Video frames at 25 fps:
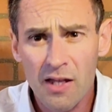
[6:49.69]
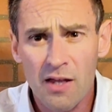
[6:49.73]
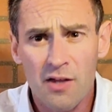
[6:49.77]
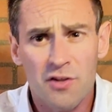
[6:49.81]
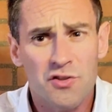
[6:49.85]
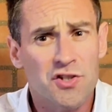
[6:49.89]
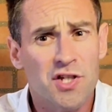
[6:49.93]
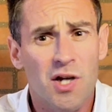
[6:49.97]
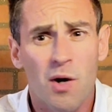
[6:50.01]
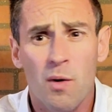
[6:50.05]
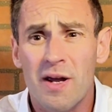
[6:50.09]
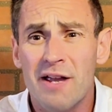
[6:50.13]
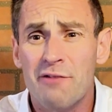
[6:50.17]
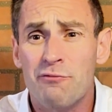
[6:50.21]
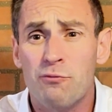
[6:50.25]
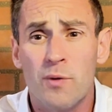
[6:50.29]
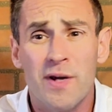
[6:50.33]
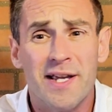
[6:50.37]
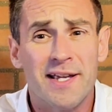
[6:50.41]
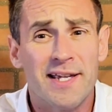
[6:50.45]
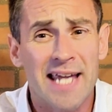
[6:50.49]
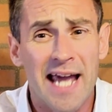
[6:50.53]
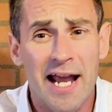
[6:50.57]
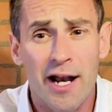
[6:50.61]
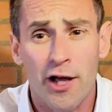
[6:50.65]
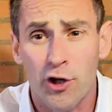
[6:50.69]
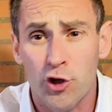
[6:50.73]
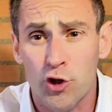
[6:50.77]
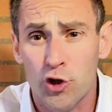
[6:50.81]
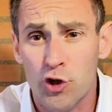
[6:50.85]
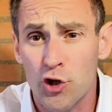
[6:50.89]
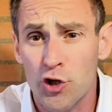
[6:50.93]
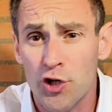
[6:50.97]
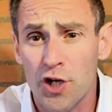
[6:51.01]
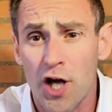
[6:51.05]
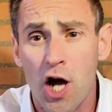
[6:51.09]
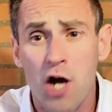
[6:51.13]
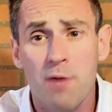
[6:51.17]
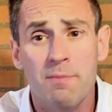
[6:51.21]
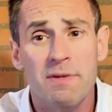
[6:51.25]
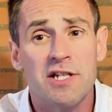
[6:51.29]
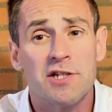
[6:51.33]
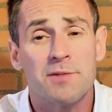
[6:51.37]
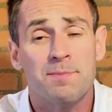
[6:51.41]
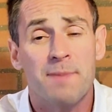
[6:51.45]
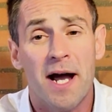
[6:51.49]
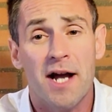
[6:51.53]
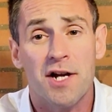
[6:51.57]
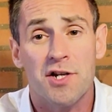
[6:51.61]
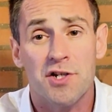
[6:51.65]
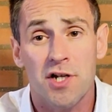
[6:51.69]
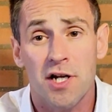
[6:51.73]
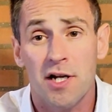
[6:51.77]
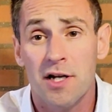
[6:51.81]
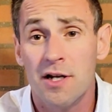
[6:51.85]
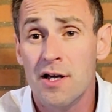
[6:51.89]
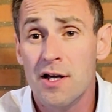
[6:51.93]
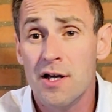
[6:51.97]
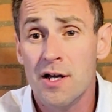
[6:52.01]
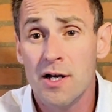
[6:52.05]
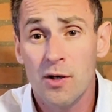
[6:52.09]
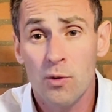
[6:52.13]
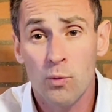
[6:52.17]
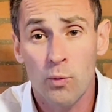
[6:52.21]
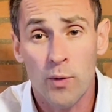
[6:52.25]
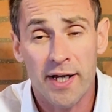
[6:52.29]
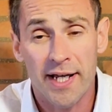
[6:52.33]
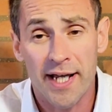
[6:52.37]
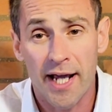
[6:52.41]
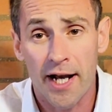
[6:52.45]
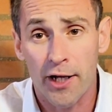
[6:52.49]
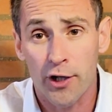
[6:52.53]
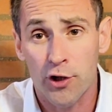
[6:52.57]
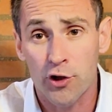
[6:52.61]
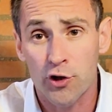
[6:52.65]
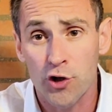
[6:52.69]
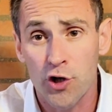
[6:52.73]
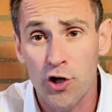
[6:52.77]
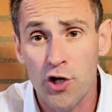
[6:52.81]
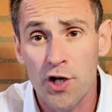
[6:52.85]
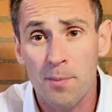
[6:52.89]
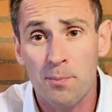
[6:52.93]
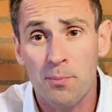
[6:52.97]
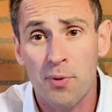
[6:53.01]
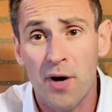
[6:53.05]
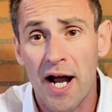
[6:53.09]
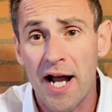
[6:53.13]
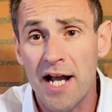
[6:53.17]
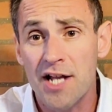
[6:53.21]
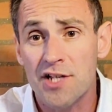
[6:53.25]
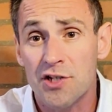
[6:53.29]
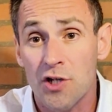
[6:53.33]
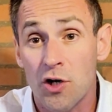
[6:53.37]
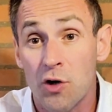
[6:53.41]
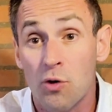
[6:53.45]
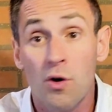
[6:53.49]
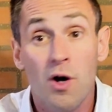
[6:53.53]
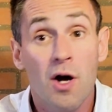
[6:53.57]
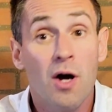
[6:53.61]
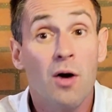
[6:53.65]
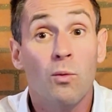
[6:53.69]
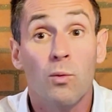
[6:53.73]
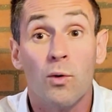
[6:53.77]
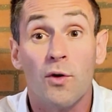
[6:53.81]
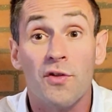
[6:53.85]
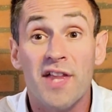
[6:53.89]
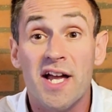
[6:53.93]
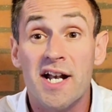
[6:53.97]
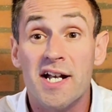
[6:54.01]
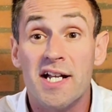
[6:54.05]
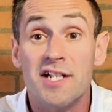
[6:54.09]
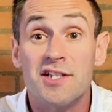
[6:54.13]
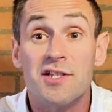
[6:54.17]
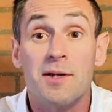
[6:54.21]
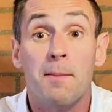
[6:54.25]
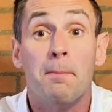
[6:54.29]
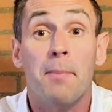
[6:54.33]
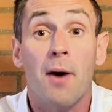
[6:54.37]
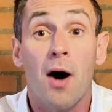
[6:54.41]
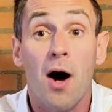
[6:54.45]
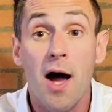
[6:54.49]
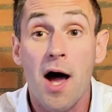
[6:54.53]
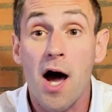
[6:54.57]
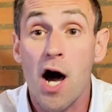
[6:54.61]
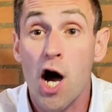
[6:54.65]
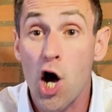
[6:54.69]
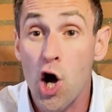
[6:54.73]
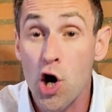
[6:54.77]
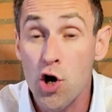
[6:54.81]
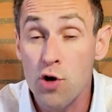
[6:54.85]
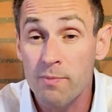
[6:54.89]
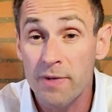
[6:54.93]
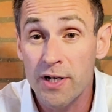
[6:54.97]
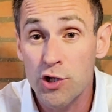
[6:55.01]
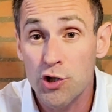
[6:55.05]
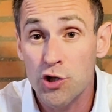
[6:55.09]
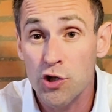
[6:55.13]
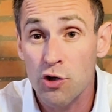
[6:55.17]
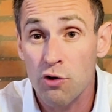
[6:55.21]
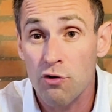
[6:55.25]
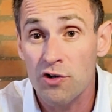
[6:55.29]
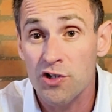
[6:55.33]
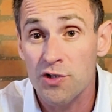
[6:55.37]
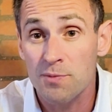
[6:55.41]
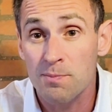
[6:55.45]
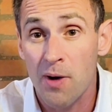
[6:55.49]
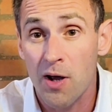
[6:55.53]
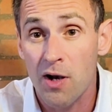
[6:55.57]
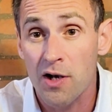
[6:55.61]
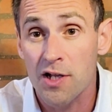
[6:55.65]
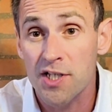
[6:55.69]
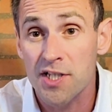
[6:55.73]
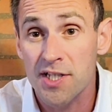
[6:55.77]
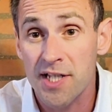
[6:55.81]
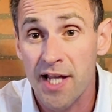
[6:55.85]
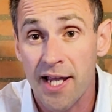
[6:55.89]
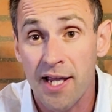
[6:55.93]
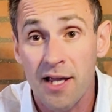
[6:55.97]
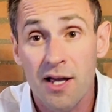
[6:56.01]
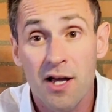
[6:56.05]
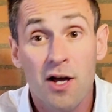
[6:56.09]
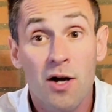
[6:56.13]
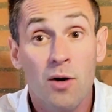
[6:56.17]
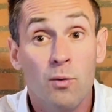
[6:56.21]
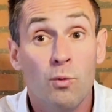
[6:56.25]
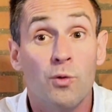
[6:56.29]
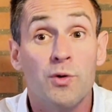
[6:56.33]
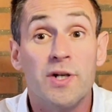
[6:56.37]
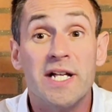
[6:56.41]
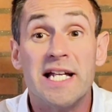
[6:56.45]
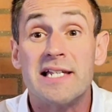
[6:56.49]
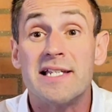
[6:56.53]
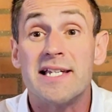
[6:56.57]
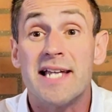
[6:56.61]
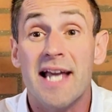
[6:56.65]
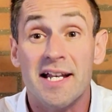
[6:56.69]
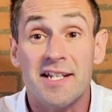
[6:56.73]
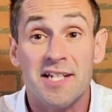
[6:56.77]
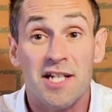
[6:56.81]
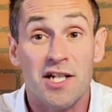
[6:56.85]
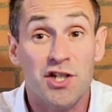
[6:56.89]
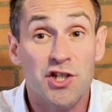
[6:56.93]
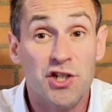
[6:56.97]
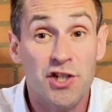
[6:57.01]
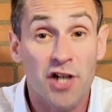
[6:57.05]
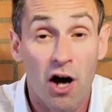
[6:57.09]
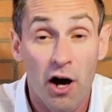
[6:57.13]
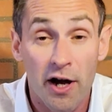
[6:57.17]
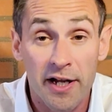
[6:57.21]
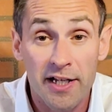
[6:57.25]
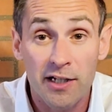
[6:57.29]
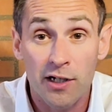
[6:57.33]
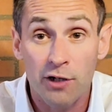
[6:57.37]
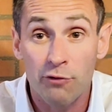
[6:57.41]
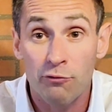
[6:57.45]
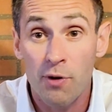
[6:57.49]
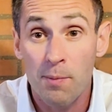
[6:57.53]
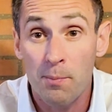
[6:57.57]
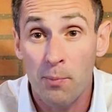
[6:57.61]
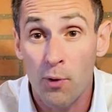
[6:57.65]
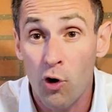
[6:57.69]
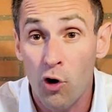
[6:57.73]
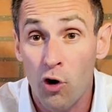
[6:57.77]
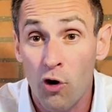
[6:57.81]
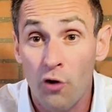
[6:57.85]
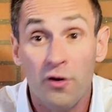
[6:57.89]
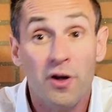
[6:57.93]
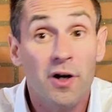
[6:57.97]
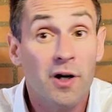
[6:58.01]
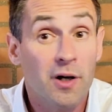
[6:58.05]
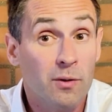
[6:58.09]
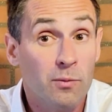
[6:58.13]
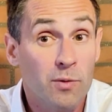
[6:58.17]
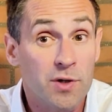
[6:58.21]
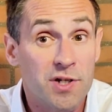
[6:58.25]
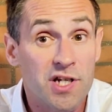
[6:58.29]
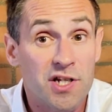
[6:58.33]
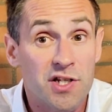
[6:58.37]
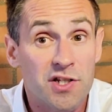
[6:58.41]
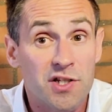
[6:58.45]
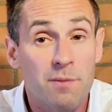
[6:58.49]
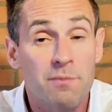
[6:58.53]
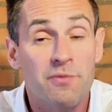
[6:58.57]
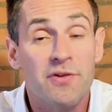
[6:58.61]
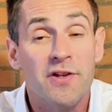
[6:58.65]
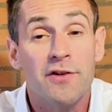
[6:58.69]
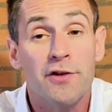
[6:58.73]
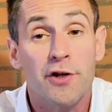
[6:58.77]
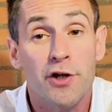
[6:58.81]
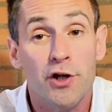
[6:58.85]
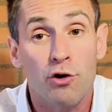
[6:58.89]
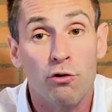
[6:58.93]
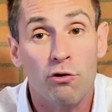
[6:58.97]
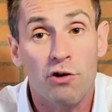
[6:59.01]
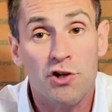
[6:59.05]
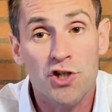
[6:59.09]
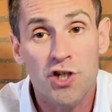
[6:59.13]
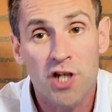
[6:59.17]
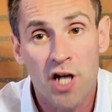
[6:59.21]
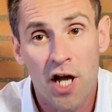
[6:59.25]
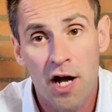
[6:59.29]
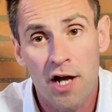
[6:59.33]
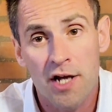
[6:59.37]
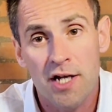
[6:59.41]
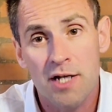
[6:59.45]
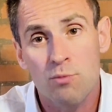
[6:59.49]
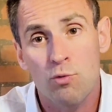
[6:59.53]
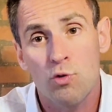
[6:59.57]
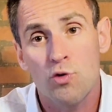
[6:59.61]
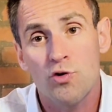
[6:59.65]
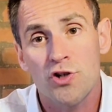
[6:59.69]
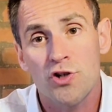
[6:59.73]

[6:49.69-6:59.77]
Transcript: So if we get a good home inspection, we get a good appraisal, we'll then need to buy a home insurance policy. We'll need to get a title report, which is something that your attorney will